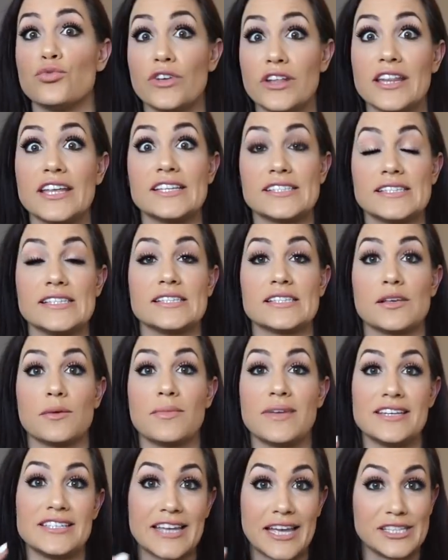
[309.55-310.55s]
really see
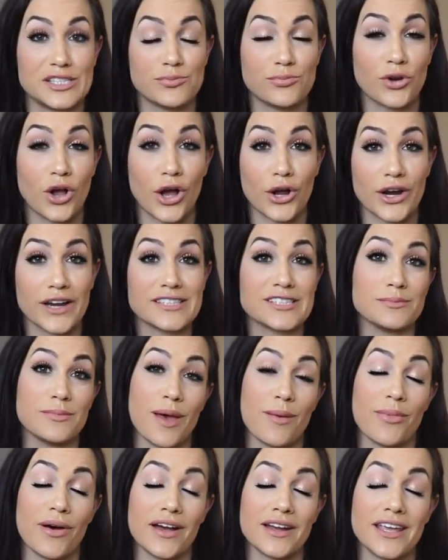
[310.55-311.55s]
some intense progress in
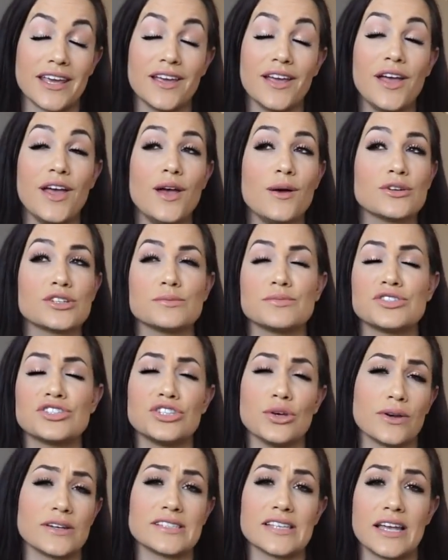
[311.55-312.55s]
my body, which I'm
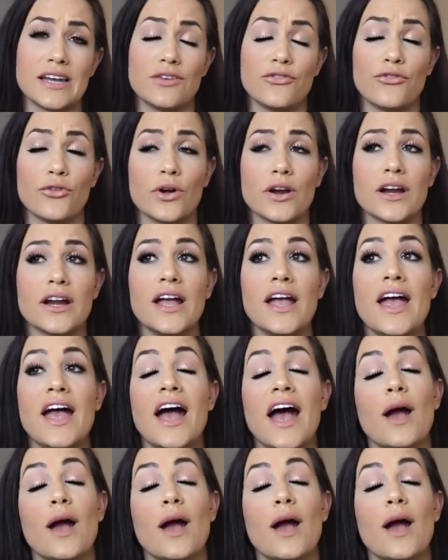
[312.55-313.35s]
so excited for.